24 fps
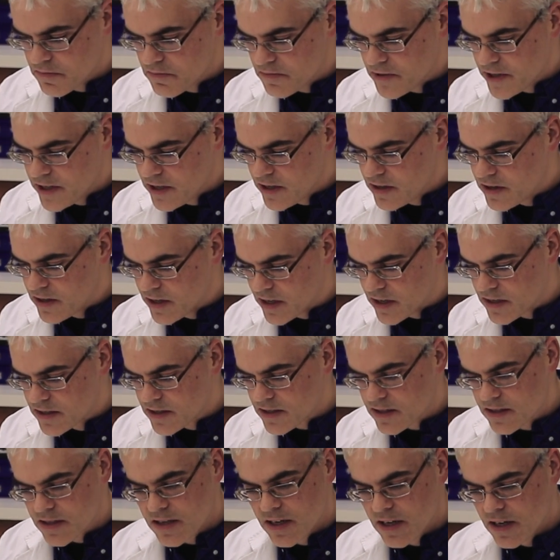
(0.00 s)
completed
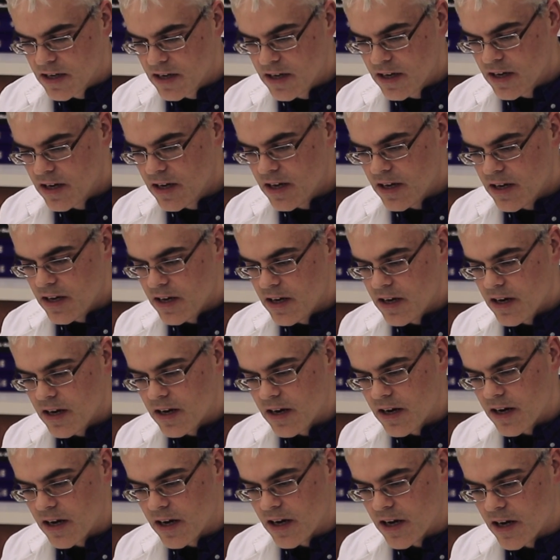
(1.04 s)
this.
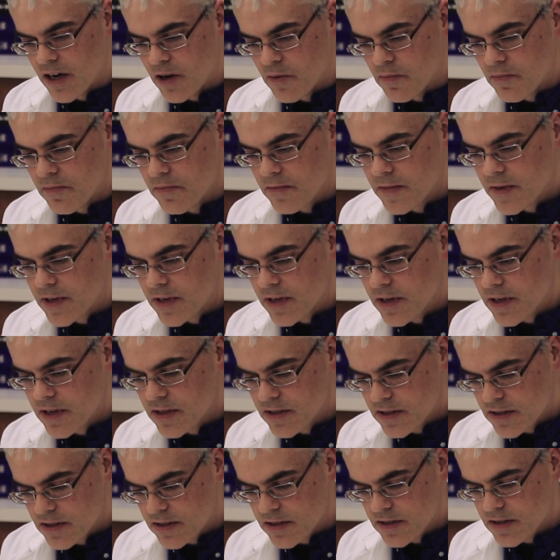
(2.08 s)
And I
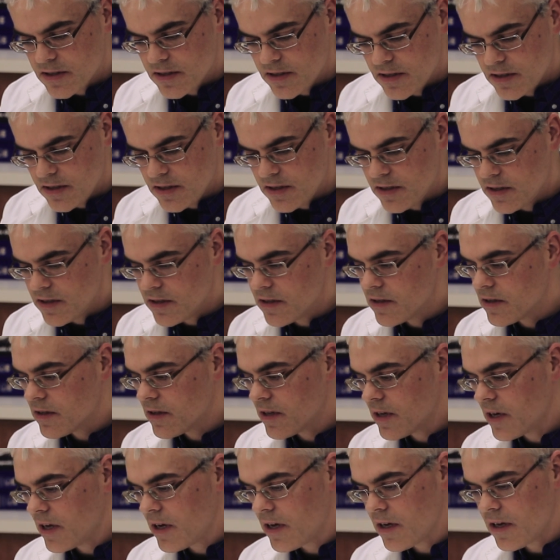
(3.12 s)
see
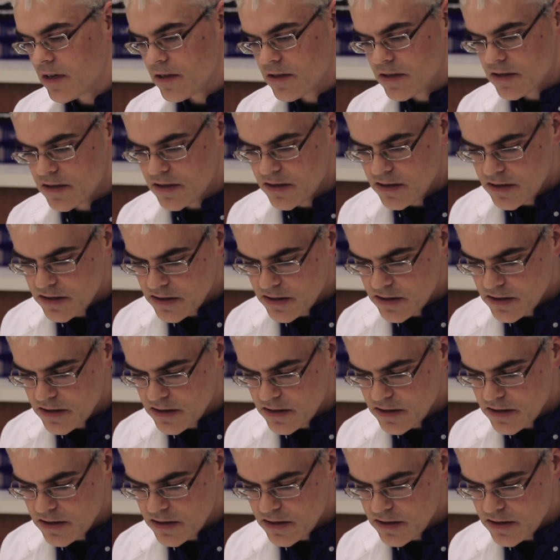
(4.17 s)
that.